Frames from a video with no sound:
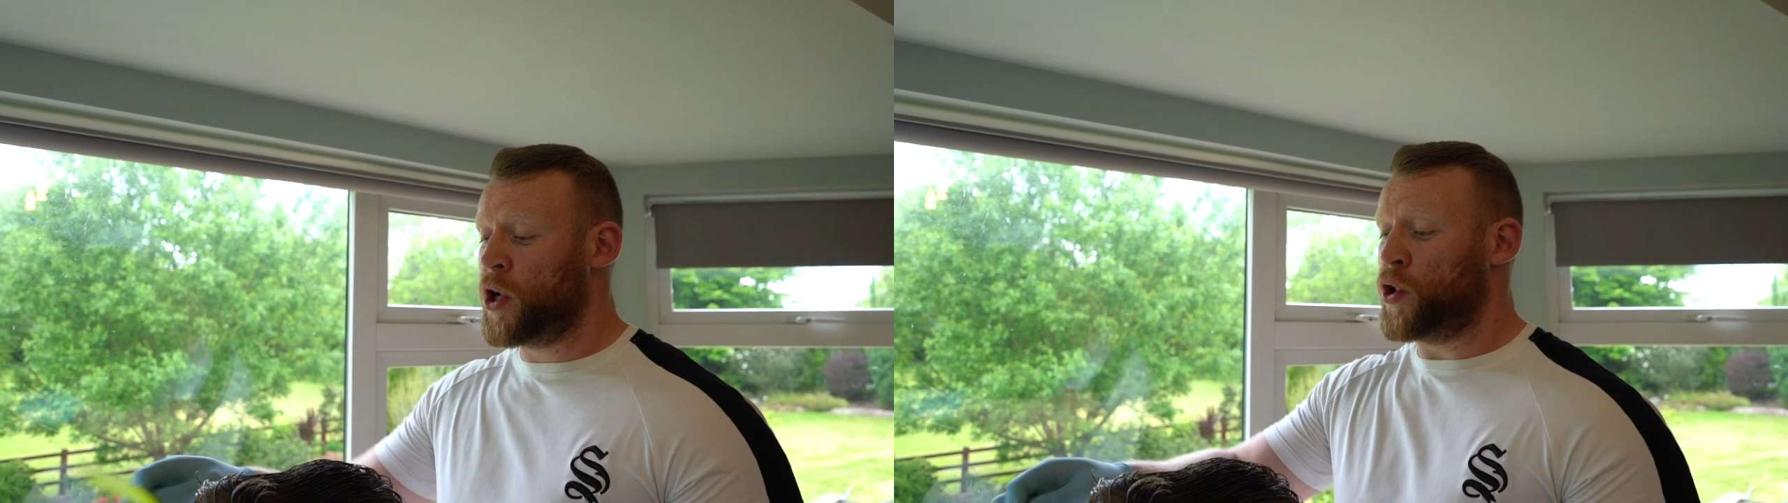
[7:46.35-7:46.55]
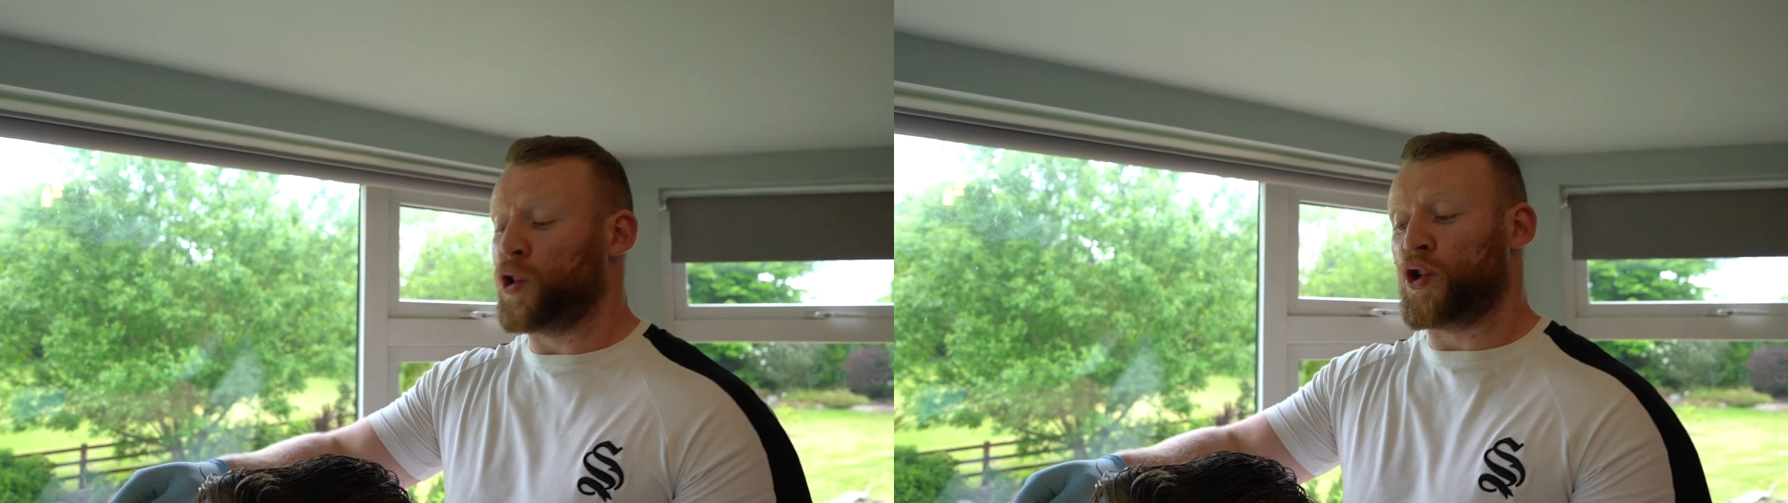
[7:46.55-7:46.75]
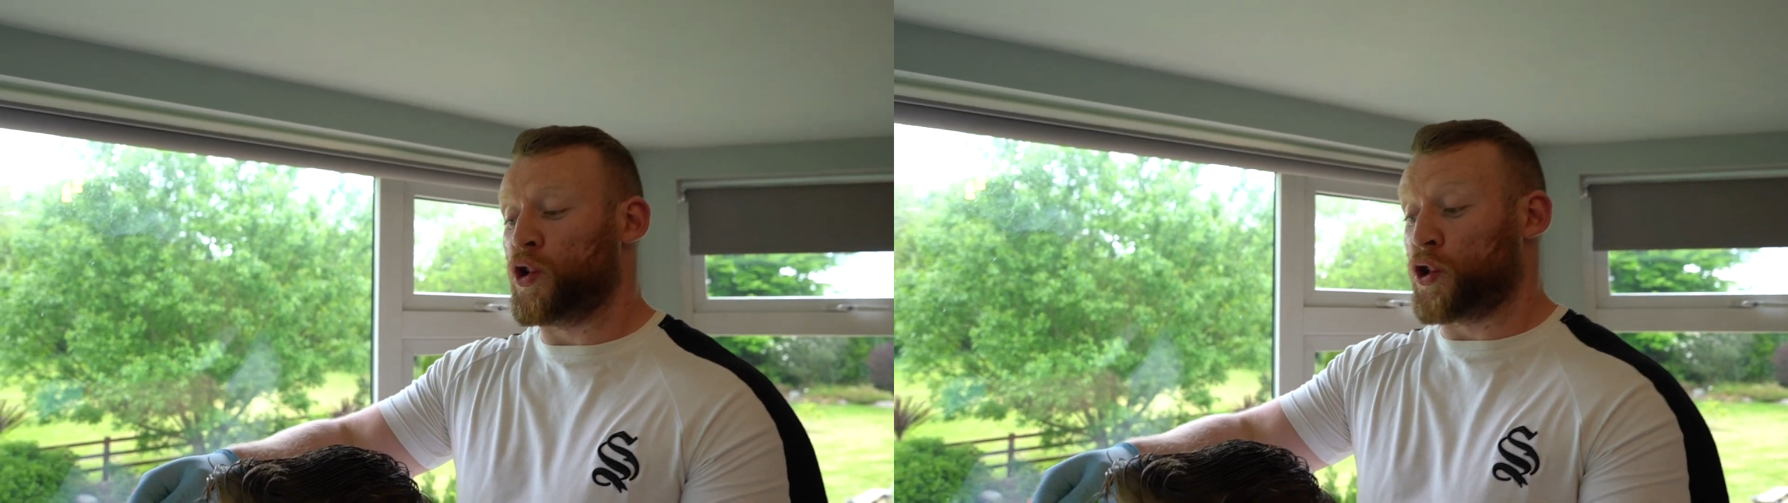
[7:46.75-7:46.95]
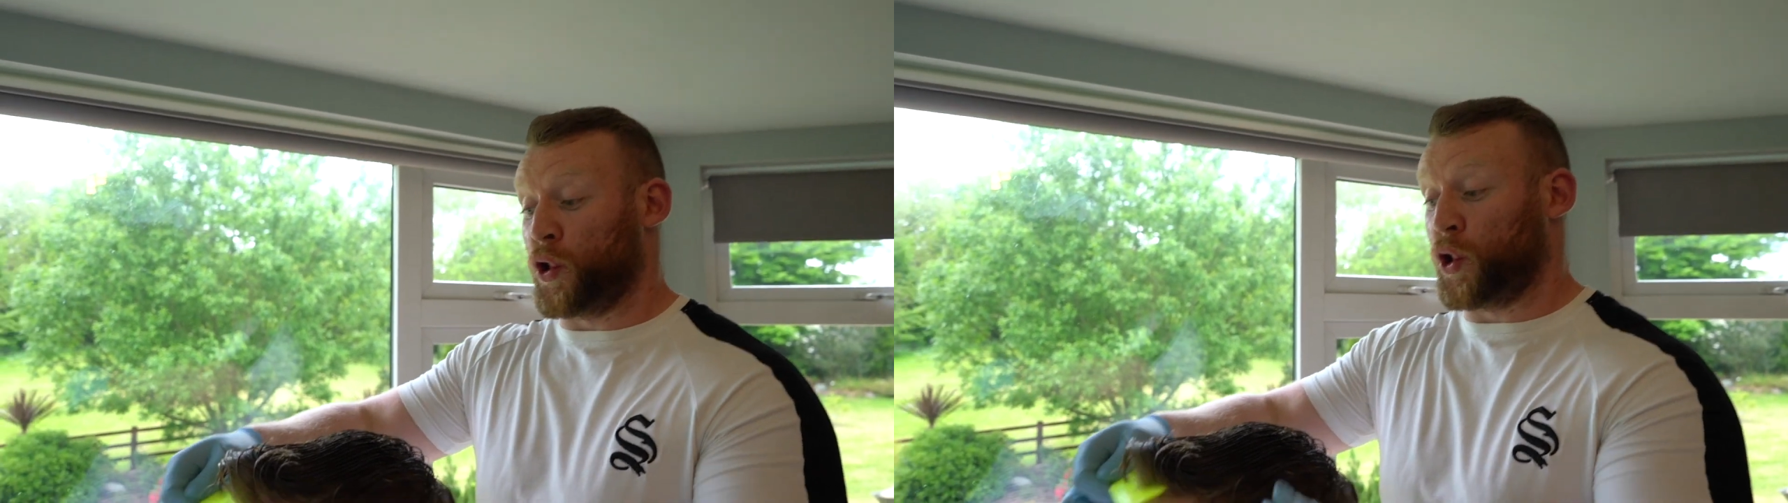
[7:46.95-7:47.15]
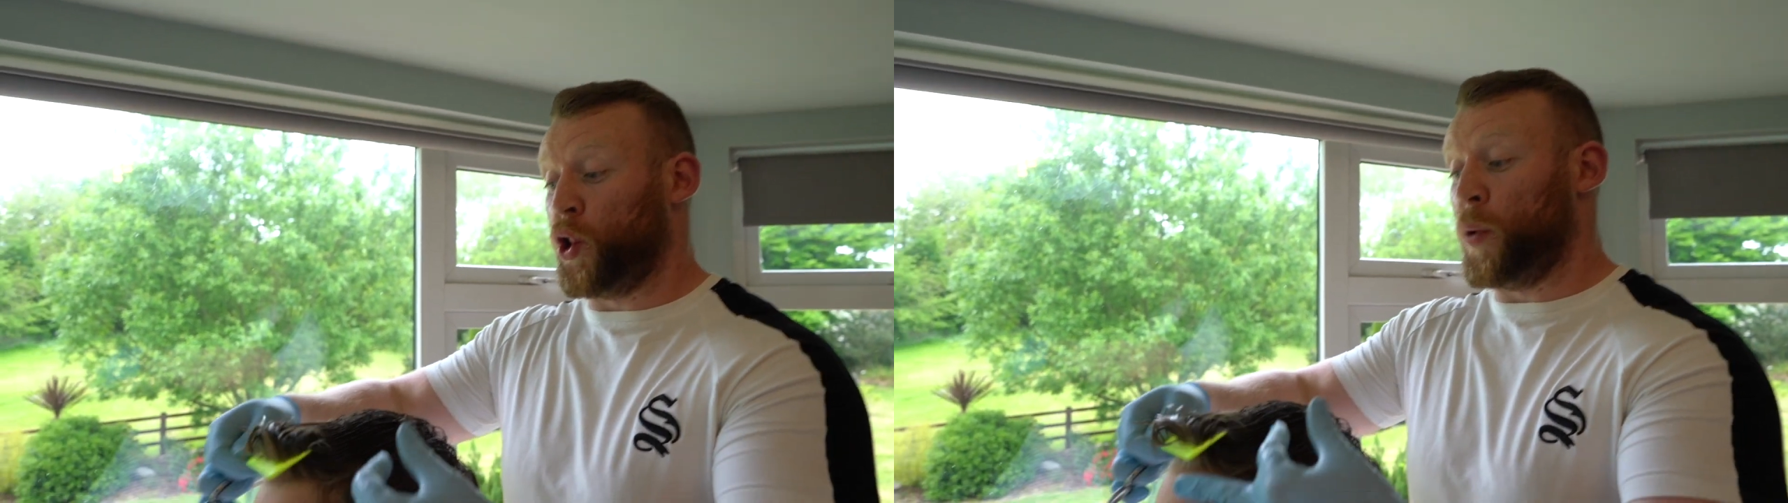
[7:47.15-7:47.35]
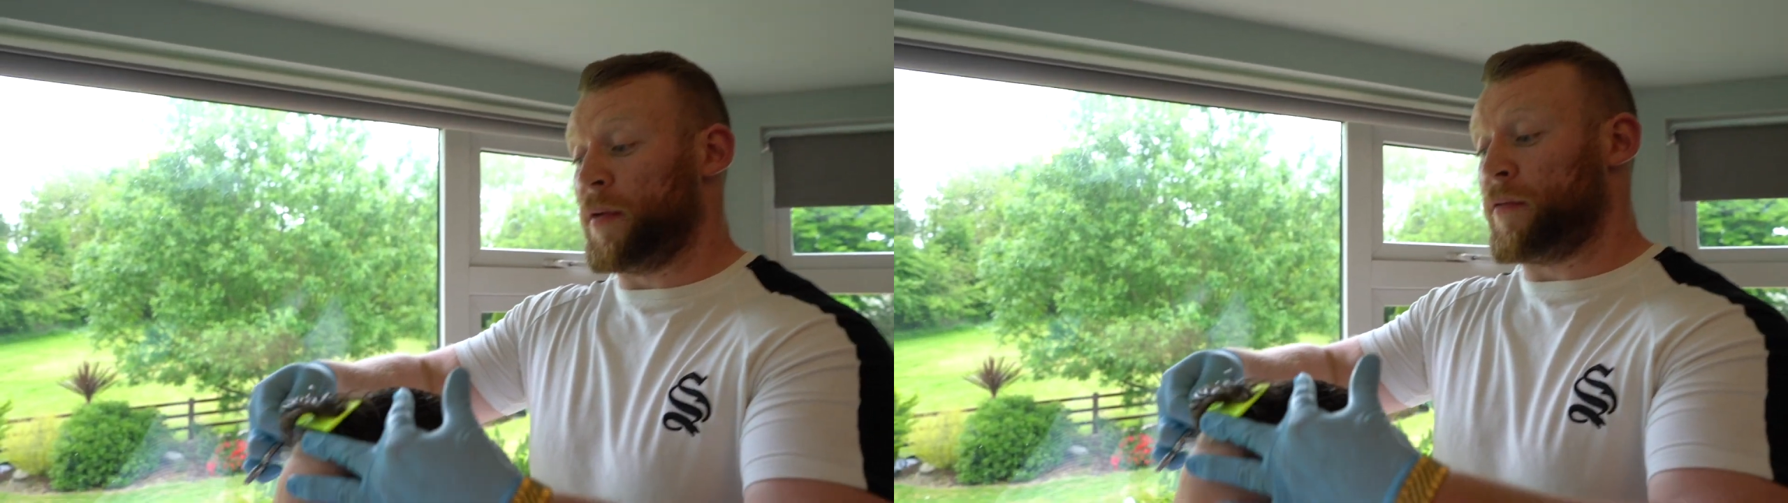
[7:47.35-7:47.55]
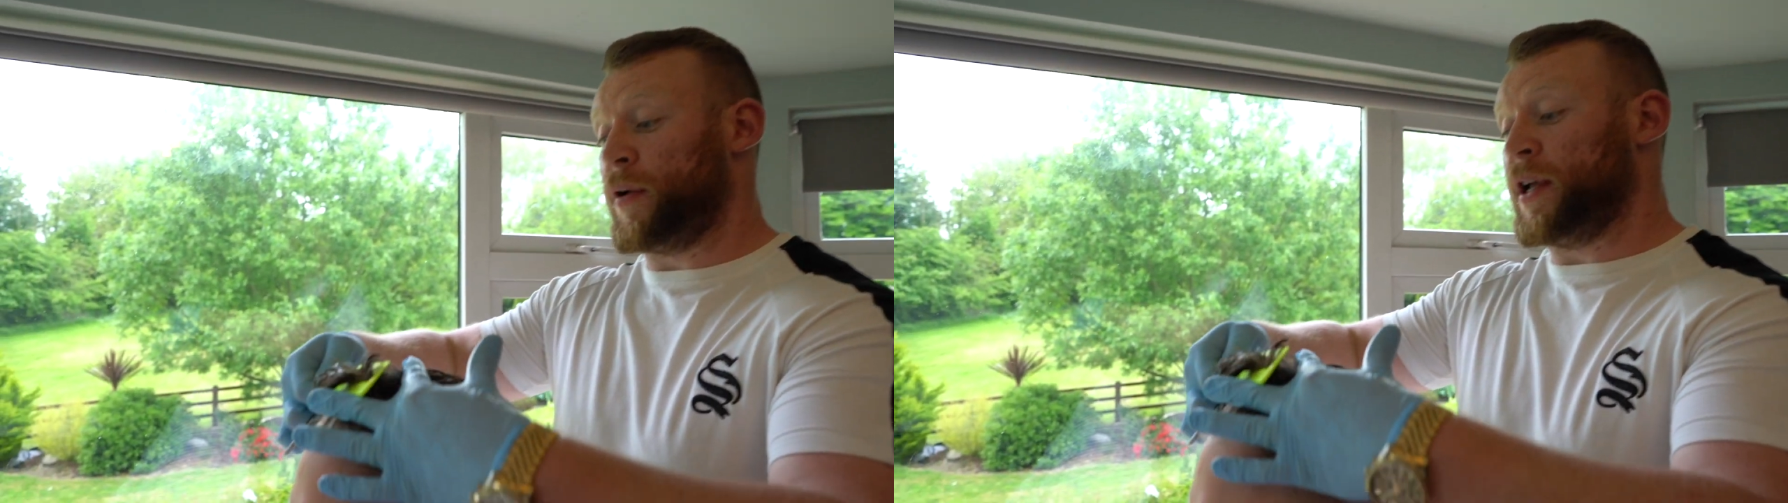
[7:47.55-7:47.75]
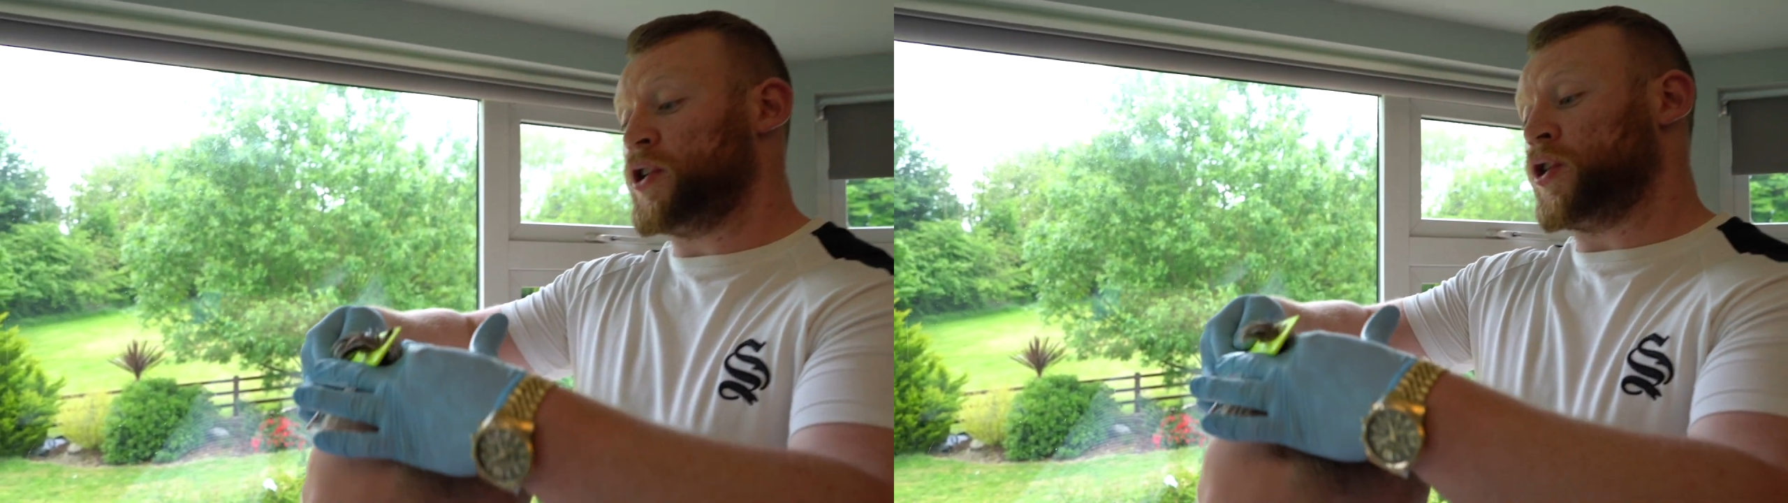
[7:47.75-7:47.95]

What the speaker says: You're just going to comb the fringe